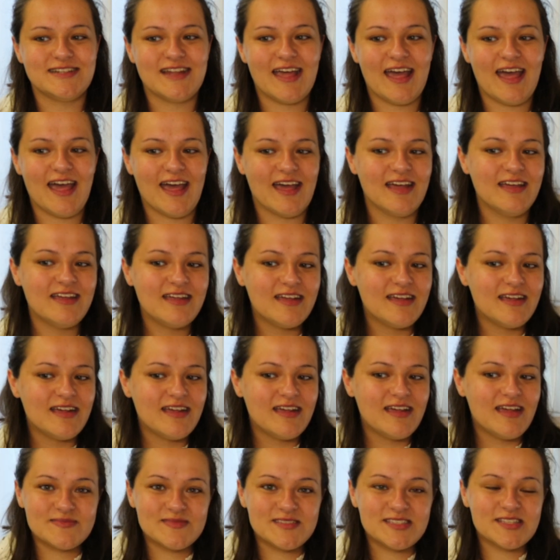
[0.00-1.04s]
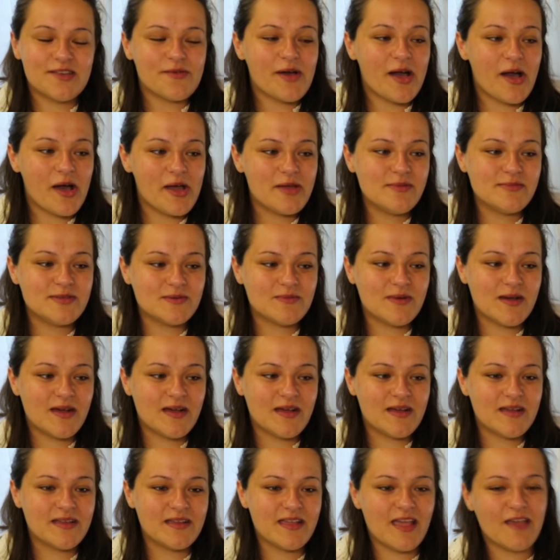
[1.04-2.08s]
there. So I hope to work,